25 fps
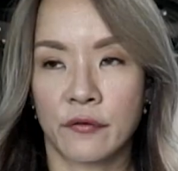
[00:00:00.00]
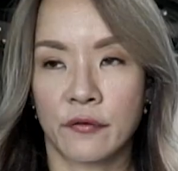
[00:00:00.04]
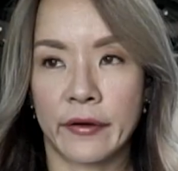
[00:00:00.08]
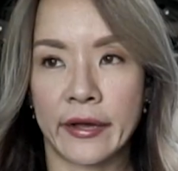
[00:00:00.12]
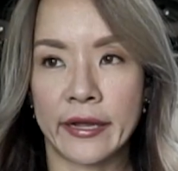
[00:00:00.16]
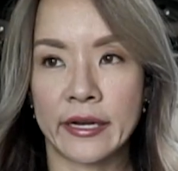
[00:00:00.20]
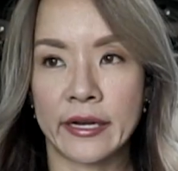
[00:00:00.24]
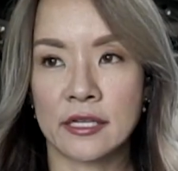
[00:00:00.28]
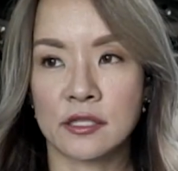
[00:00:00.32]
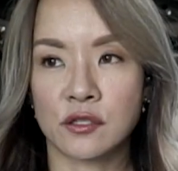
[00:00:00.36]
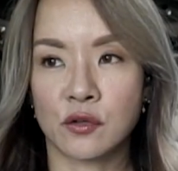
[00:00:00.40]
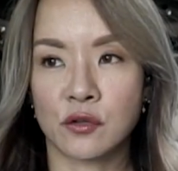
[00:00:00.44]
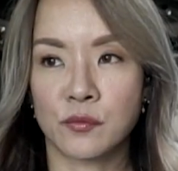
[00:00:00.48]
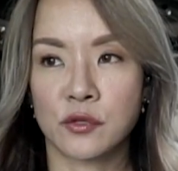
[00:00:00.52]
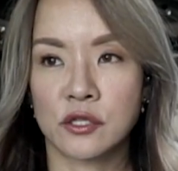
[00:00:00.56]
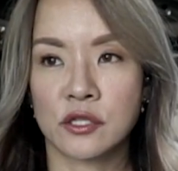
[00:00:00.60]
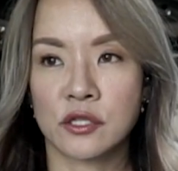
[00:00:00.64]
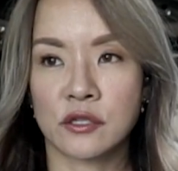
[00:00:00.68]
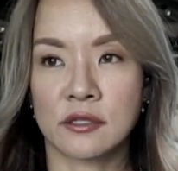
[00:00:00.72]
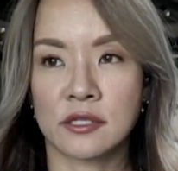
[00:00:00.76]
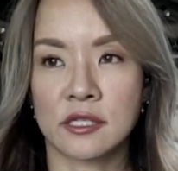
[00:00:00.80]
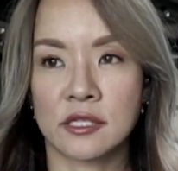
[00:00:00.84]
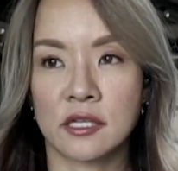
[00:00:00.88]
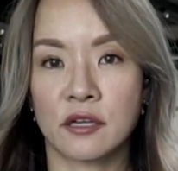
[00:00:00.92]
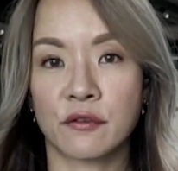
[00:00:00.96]
right? It's almost
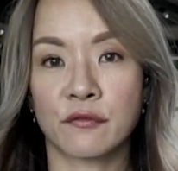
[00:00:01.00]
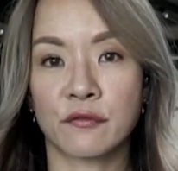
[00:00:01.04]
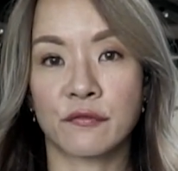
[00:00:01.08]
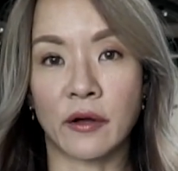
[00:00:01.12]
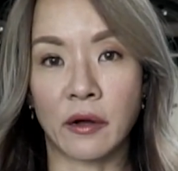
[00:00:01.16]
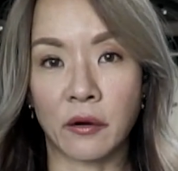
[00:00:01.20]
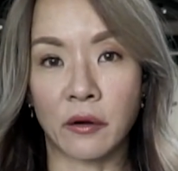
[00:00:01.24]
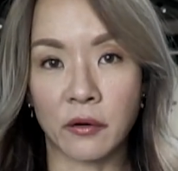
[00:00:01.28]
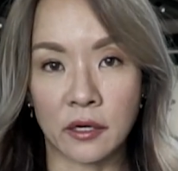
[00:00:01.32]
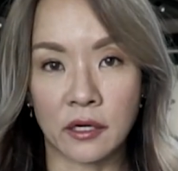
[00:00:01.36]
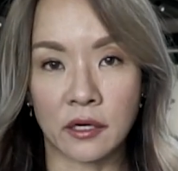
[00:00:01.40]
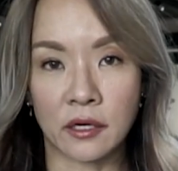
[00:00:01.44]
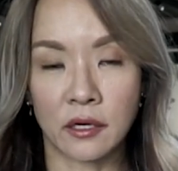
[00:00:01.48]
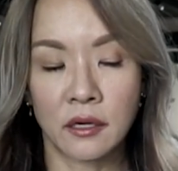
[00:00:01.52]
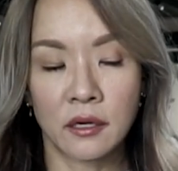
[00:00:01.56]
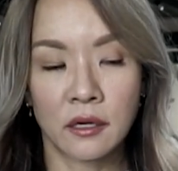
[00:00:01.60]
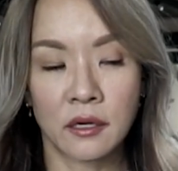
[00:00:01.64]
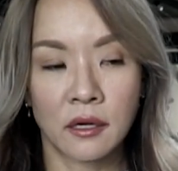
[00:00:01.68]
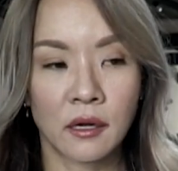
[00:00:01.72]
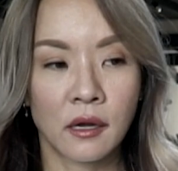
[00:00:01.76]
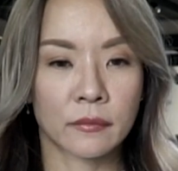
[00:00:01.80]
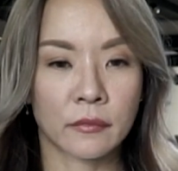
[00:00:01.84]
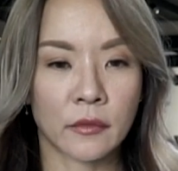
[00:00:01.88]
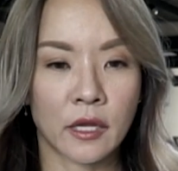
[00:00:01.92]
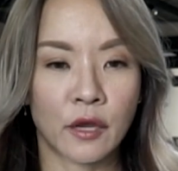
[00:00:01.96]
considered vulgar.
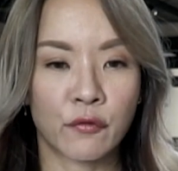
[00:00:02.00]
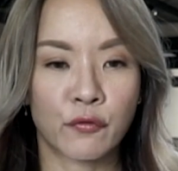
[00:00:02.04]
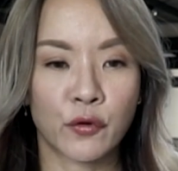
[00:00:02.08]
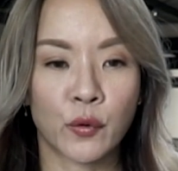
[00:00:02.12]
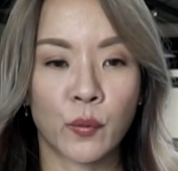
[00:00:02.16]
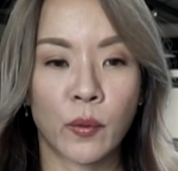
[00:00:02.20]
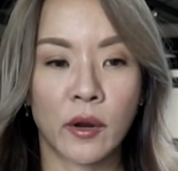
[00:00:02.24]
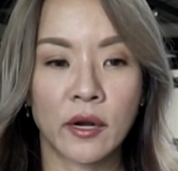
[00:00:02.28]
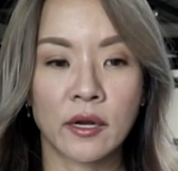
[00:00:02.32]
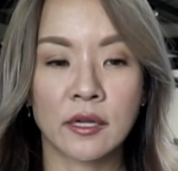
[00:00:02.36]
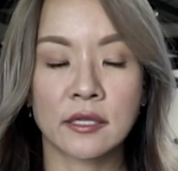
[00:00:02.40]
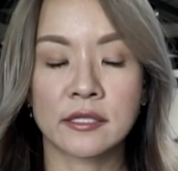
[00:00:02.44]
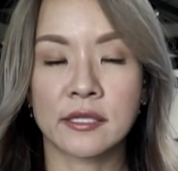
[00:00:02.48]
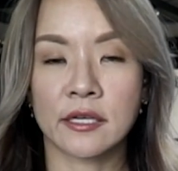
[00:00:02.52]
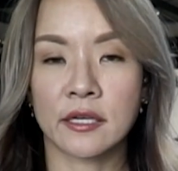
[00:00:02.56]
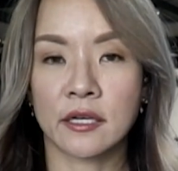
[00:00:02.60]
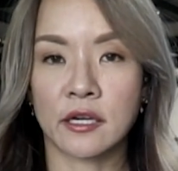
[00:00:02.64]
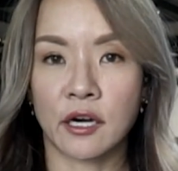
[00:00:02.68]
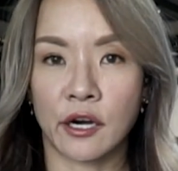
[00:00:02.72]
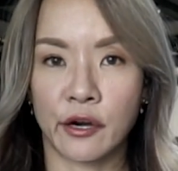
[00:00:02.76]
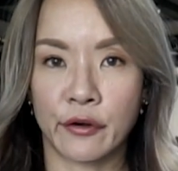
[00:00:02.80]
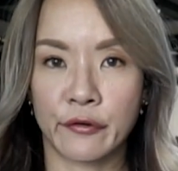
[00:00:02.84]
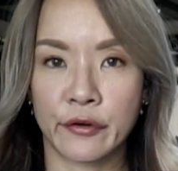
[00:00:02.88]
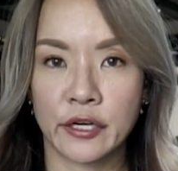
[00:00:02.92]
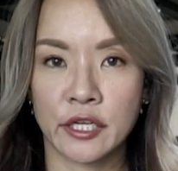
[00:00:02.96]
Everyone is
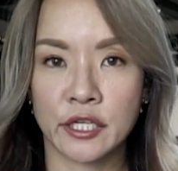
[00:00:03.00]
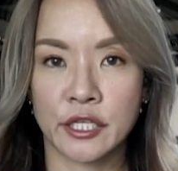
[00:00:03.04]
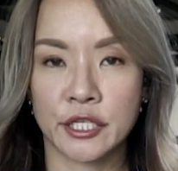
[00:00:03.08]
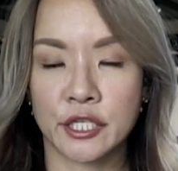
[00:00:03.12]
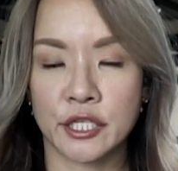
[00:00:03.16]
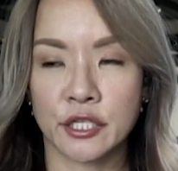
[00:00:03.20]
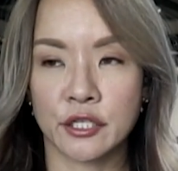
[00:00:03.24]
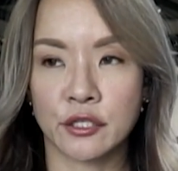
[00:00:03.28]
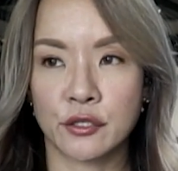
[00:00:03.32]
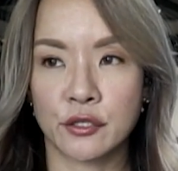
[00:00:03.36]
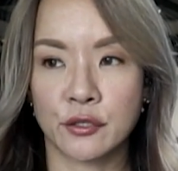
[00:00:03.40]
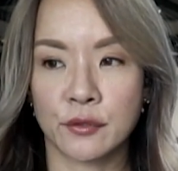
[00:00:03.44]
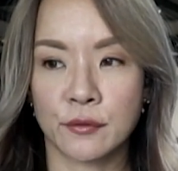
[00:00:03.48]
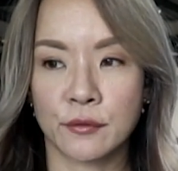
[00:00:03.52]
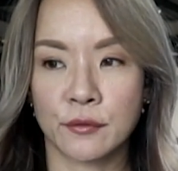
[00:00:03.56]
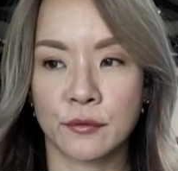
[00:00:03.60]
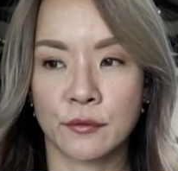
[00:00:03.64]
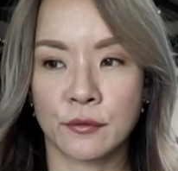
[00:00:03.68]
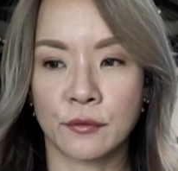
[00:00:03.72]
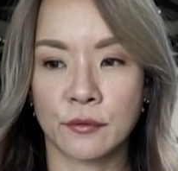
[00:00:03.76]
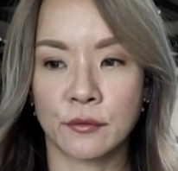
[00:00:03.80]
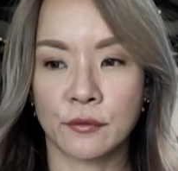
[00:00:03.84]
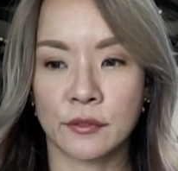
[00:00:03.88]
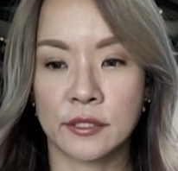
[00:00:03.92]
encouraged to